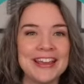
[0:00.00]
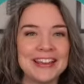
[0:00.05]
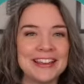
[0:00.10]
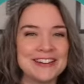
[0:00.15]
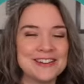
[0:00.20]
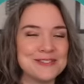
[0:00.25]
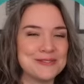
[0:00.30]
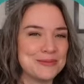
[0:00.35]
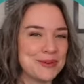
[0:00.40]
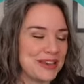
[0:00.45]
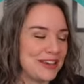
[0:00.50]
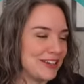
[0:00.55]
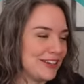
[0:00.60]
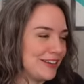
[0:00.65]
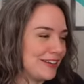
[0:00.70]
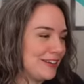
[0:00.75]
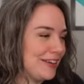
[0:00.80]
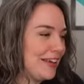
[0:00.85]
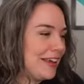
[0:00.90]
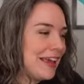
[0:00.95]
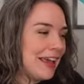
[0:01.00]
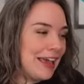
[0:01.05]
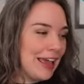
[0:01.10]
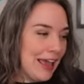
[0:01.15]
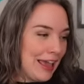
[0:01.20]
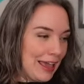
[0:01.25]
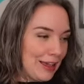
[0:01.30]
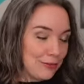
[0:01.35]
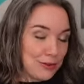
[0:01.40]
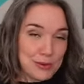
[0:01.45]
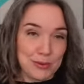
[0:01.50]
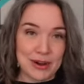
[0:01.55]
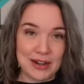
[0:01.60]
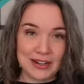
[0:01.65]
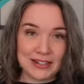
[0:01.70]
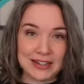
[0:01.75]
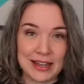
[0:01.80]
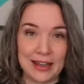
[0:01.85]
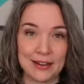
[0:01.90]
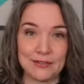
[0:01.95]
you know, we could if we wanted
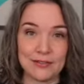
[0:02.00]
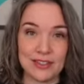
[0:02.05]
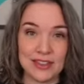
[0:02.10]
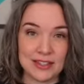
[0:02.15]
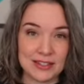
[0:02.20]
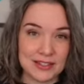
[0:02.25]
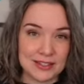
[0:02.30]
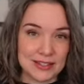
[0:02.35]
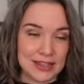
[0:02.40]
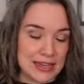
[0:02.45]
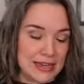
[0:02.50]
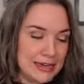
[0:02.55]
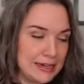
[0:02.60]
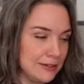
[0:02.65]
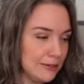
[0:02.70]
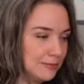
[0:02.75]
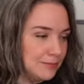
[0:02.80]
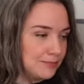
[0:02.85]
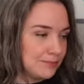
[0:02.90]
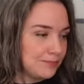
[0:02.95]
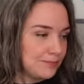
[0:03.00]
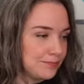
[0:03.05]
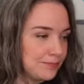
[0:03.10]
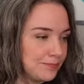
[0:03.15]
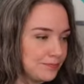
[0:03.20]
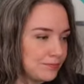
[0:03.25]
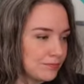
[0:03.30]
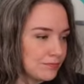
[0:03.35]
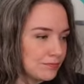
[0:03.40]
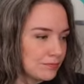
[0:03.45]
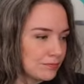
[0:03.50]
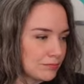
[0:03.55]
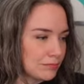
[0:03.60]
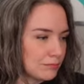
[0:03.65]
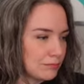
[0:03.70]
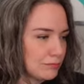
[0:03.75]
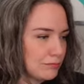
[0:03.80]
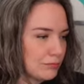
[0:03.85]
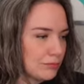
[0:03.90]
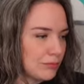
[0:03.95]
to have this scene,
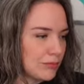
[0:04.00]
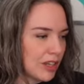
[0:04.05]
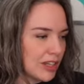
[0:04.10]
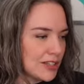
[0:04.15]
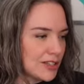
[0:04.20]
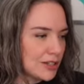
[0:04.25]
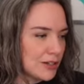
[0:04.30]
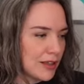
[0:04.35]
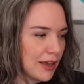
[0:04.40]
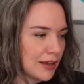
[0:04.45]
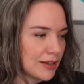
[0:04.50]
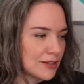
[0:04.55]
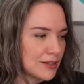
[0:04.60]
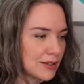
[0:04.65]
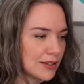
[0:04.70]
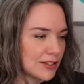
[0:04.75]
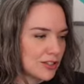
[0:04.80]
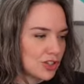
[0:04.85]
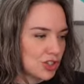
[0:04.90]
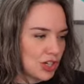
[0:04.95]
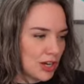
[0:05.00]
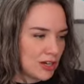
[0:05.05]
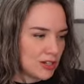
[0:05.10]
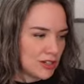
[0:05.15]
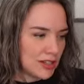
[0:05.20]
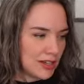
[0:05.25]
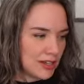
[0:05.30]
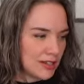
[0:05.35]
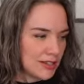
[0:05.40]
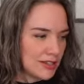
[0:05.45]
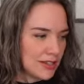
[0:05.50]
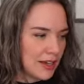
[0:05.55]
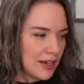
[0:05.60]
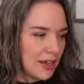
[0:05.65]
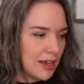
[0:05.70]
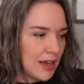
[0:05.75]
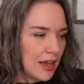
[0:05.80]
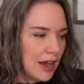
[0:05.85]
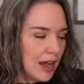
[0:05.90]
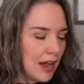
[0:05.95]
let's do that. So let's change this.
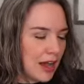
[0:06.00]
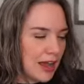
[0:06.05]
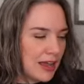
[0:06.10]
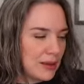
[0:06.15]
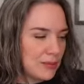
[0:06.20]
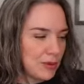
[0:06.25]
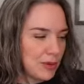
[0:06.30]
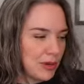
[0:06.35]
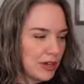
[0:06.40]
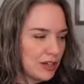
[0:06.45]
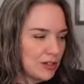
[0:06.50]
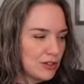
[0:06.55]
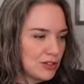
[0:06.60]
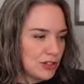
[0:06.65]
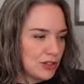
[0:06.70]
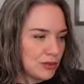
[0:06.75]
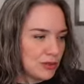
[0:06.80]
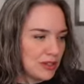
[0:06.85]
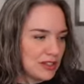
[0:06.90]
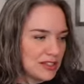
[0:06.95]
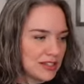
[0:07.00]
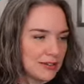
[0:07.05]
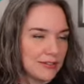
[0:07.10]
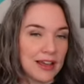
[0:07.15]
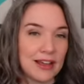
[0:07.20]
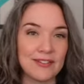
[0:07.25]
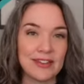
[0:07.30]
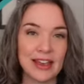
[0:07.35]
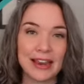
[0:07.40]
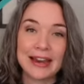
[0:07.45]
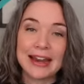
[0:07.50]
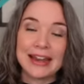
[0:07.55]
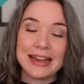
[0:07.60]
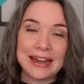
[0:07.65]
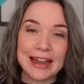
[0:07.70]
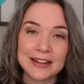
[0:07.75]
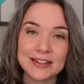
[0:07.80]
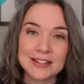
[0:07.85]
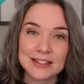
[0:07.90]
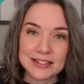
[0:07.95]
I am going to instead of having
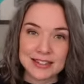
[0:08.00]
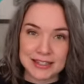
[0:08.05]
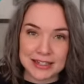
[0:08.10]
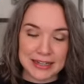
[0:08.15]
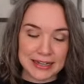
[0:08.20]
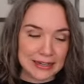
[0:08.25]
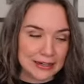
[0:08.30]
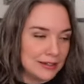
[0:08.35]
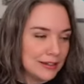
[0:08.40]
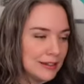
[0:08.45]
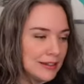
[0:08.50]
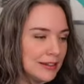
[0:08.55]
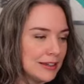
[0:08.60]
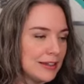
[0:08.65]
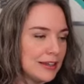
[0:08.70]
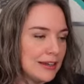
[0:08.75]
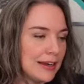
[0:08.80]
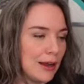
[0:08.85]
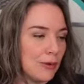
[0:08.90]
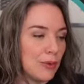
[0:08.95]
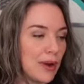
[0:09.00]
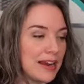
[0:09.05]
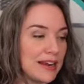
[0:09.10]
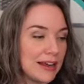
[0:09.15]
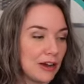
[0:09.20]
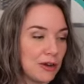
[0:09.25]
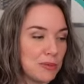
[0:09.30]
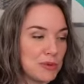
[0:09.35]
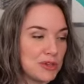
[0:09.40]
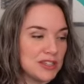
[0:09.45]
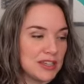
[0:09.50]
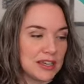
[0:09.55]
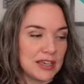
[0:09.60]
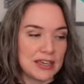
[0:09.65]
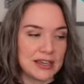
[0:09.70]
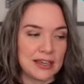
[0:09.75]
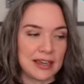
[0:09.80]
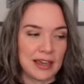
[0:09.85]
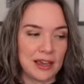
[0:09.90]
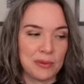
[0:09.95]
next scene, now, right now I'm using
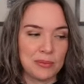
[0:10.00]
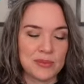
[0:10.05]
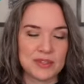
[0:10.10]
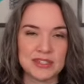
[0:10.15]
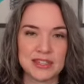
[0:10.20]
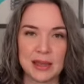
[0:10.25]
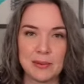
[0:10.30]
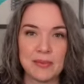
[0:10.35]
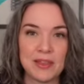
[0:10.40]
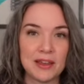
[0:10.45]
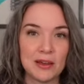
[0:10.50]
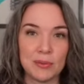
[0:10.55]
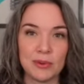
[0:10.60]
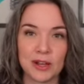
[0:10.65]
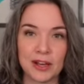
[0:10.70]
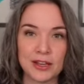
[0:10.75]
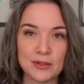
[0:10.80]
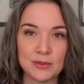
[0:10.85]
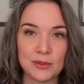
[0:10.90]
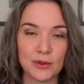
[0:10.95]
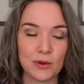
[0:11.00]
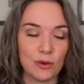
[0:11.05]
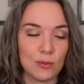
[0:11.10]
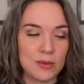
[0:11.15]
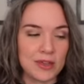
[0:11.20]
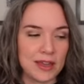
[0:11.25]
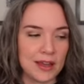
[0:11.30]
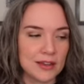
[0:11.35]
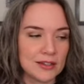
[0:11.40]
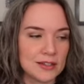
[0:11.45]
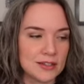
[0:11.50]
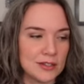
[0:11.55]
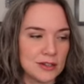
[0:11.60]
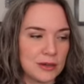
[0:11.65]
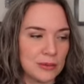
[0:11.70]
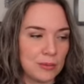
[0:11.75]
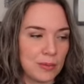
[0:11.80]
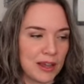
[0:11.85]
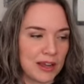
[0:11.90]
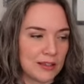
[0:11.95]
Ecamm. Same thing applies with OBS. You
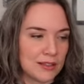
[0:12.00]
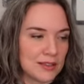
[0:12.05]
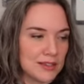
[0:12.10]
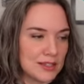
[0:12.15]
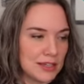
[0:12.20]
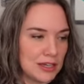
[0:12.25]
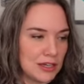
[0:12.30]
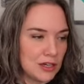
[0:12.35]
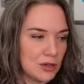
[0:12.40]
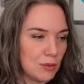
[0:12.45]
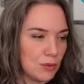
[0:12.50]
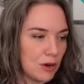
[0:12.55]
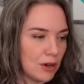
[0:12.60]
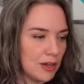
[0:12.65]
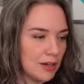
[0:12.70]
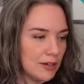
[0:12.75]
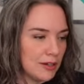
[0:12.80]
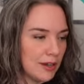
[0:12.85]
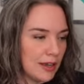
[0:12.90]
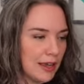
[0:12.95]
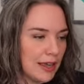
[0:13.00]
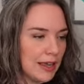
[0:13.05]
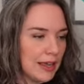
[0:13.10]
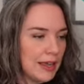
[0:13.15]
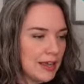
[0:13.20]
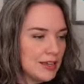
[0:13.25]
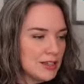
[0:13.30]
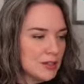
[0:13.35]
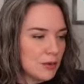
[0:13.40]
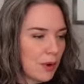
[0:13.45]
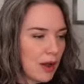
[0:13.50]
can pick the scene you want. So